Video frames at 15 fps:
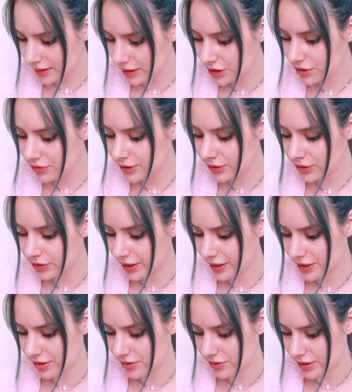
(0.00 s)
Did you feel
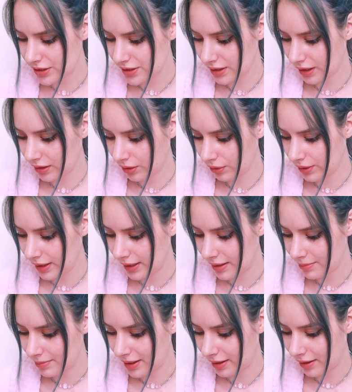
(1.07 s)
strange at first, like looking in
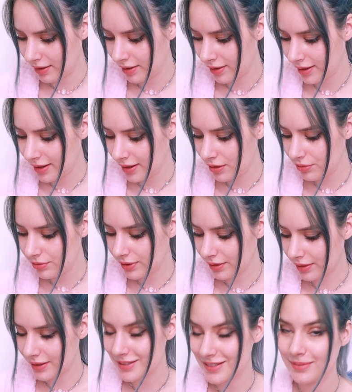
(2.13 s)
the mirror,
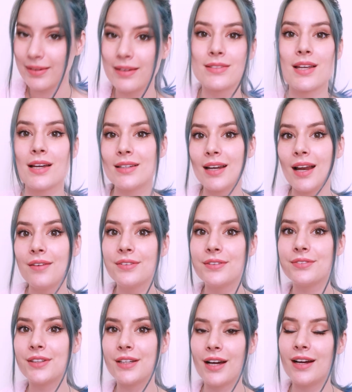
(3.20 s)
feeling as someone else? I did have
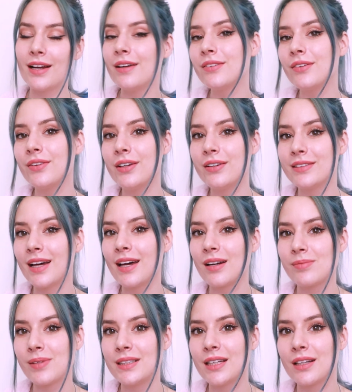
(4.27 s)
a video, I have a video on that
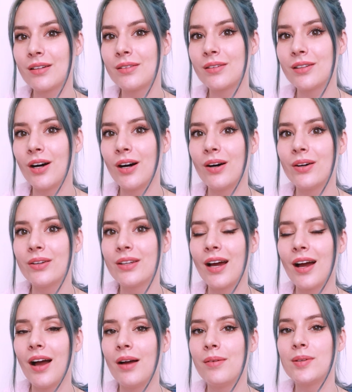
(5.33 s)
on my channel called
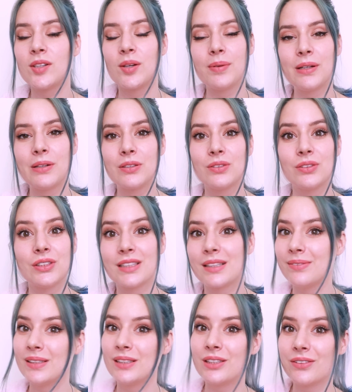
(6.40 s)
I saw my nose for
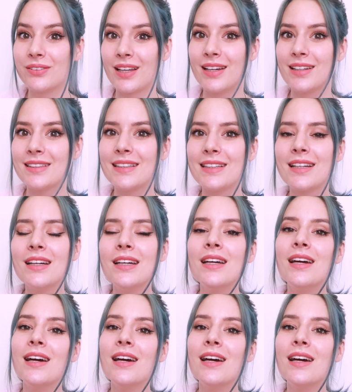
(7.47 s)
7 don't like it.